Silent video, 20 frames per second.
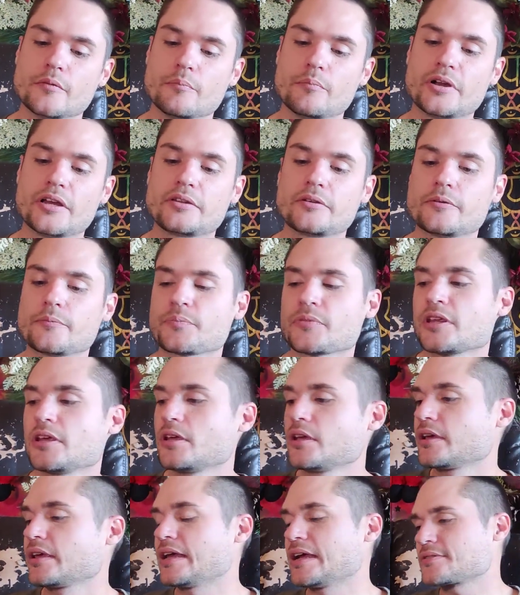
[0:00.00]
but
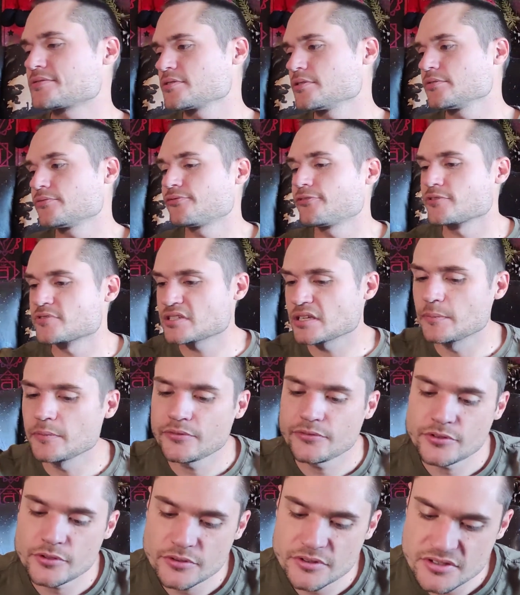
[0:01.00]
cancer for some
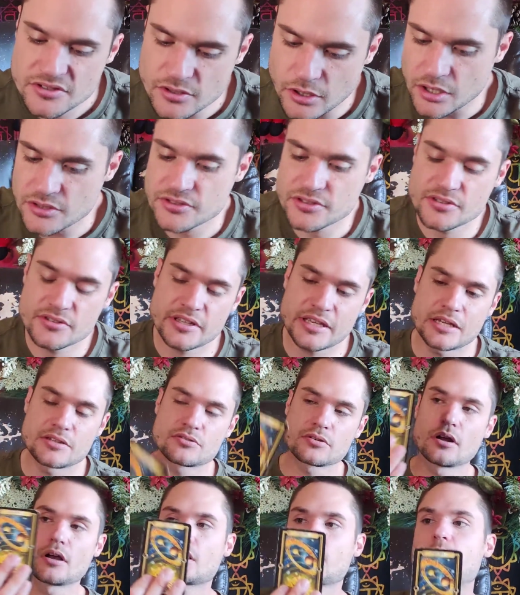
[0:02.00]
of you, this also can
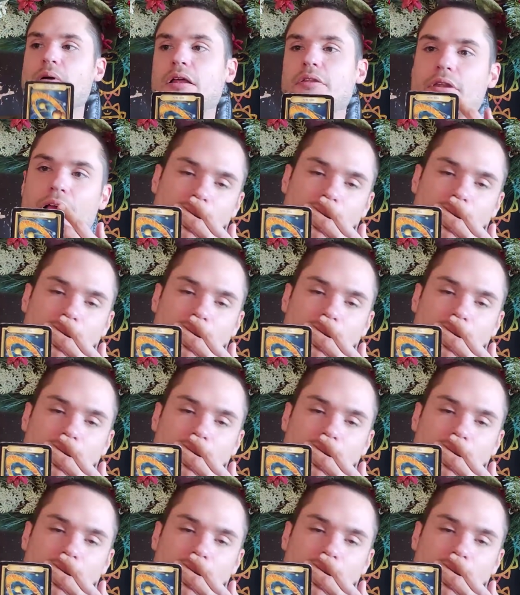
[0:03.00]
talk about